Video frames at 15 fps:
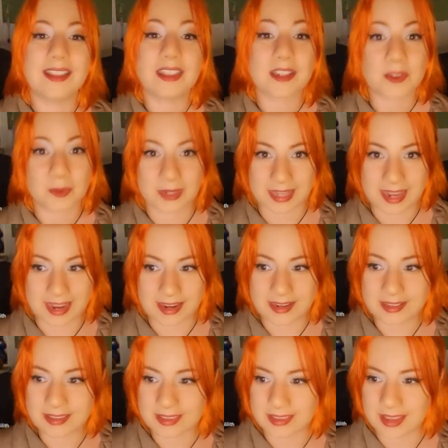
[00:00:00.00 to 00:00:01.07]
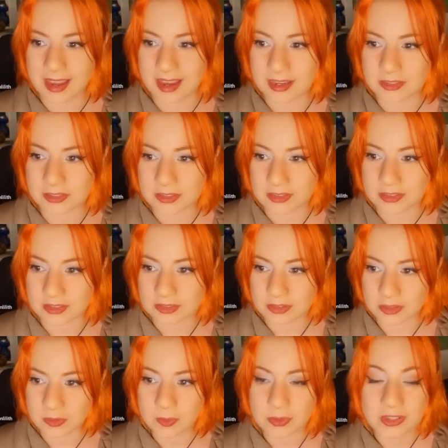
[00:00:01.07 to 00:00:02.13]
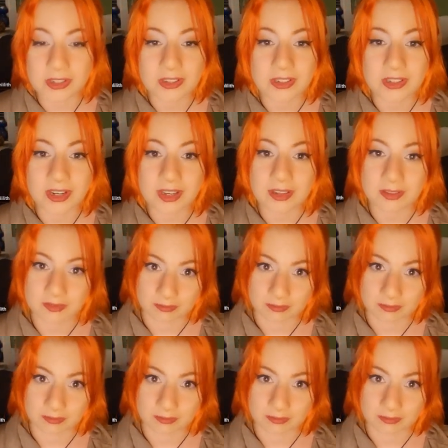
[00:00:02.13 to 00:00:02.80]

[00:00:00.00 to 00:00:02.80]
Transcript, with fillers: the 28th, uh, Jupiter